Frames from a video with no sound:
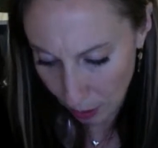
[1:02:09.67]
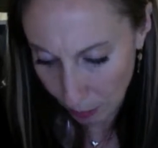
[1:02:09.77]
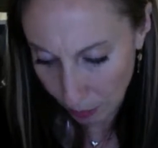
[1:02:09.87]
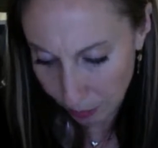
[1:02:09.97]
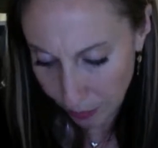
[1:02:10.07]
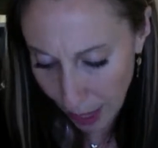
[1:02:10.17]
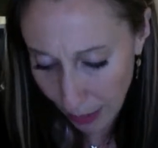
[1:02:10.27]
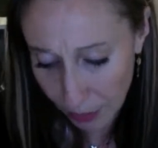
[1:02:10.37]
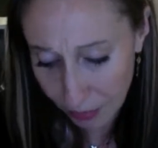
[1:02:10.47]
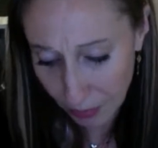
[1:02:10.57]
be
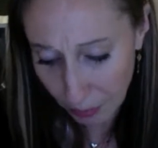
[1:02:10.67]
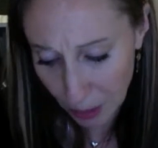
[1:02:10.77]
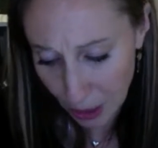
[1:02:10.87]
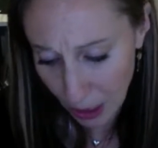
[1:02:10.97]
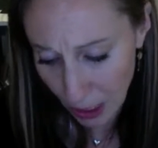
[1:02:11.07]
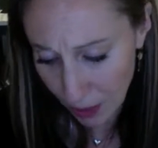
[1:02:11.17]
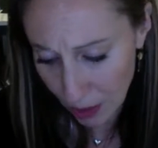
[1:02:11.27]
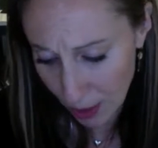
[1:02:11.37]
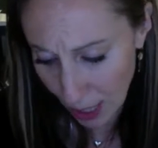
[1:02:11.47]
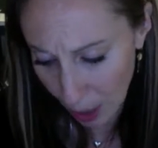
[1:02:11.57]
valid for me in
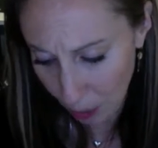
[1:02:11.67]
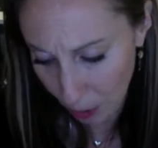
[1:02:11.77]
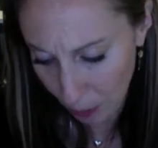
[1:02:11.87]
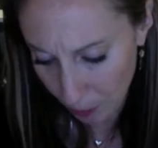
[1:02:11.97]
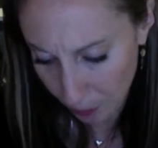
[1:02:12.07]
this hour,